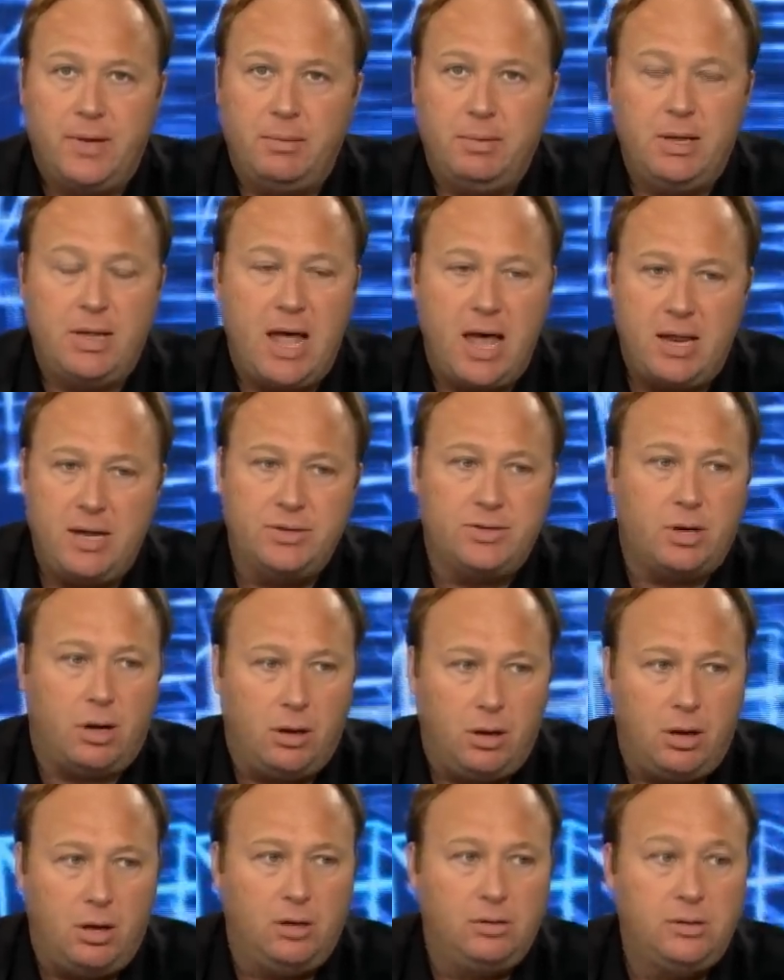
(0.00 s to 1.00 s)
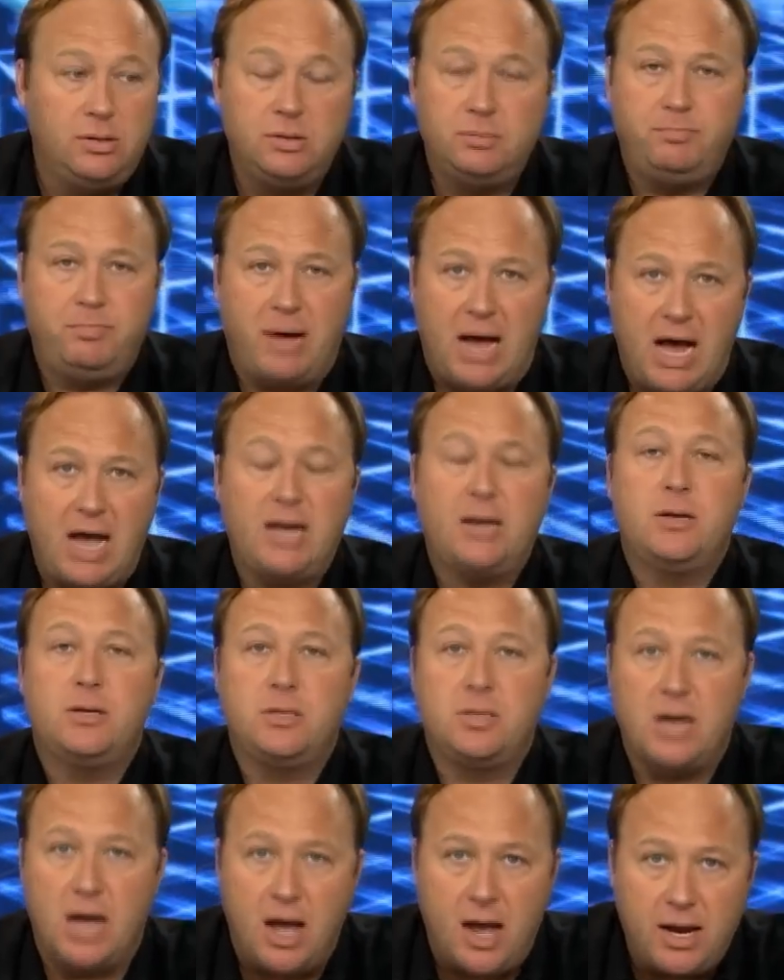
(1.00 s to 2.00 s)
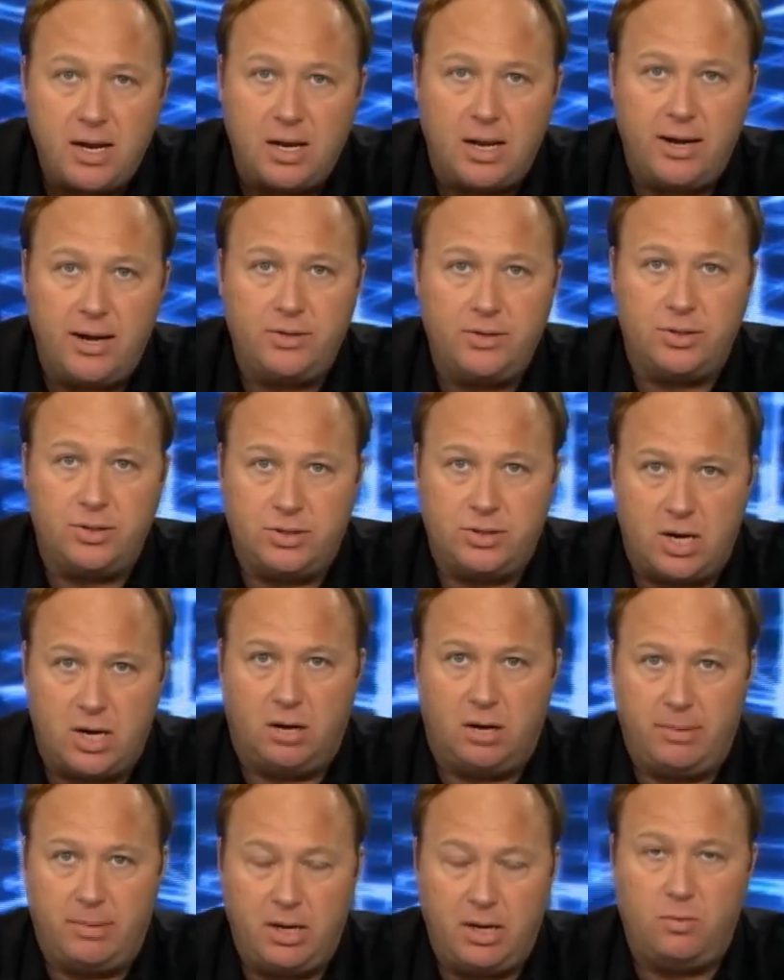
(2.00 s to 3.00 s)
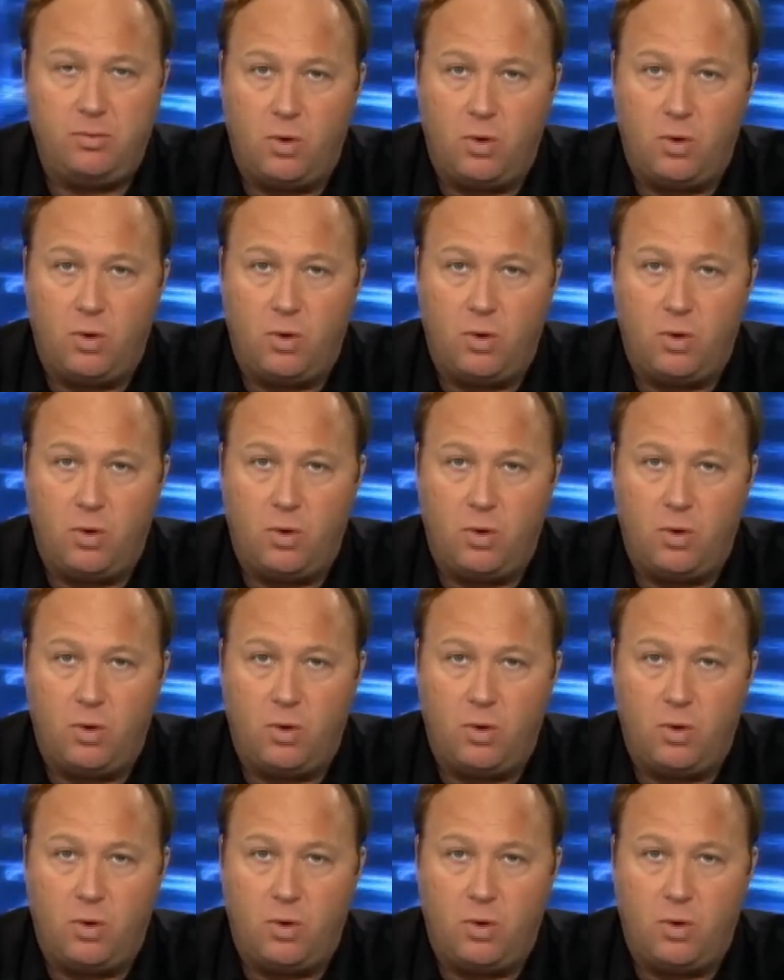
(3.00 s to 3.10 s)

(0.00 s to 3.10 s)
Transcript: I mean, that is all by design, ladies and gentlemen.